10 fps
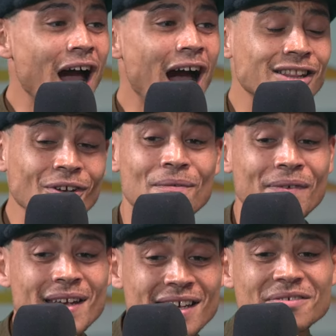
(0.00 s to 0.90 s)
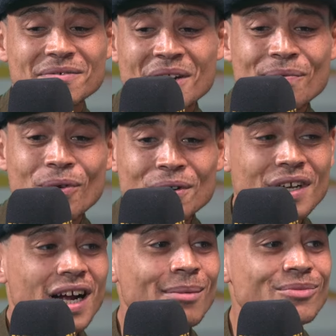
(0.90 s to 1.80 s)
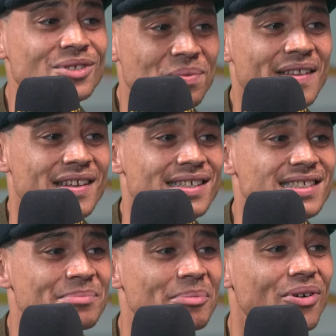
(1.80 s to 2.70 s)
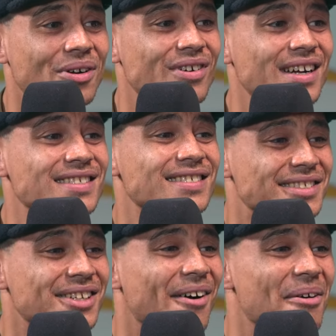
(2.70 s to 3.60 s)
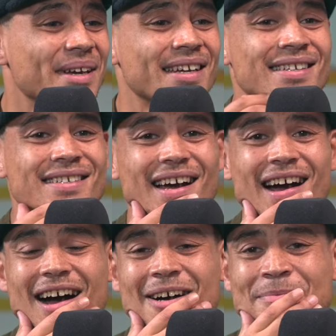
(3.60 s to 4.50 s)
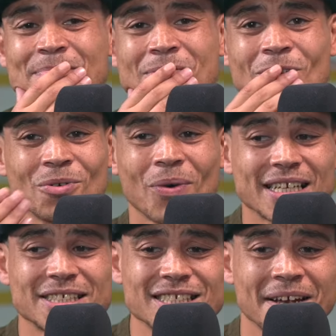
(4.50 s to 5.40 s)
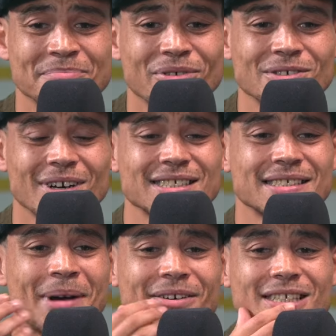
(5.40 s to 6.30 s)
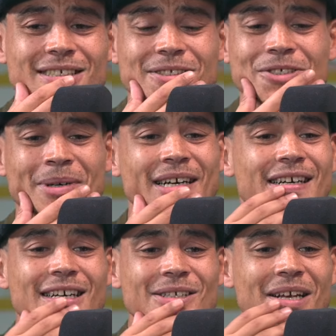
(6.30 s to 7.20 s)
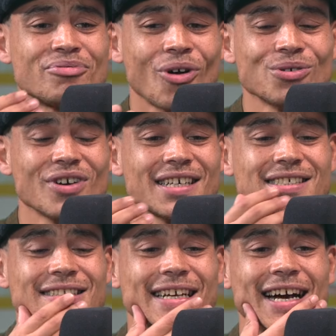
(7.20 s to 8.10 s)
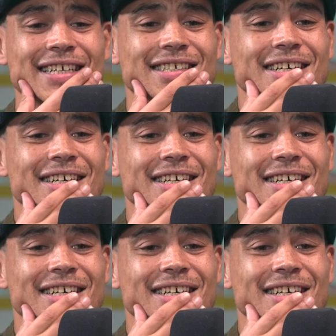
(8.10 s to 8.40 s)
I don't think it's in front of the cameras where there needs to be progress. Yeah. Do you know what I mean? Yeah. Don't know why she's saying progress in American to me. Say progress, dickhead.